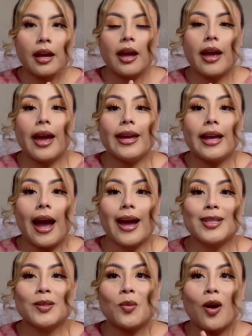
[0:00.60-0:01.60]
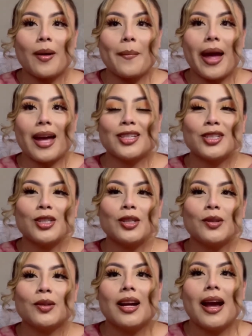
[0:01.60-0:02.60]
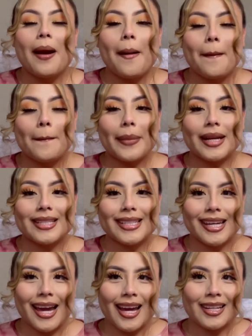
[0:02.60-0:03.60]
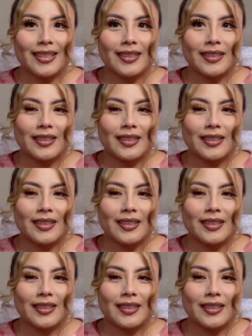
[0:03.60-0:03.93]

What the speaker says: Hey guys, welcome back to my channel.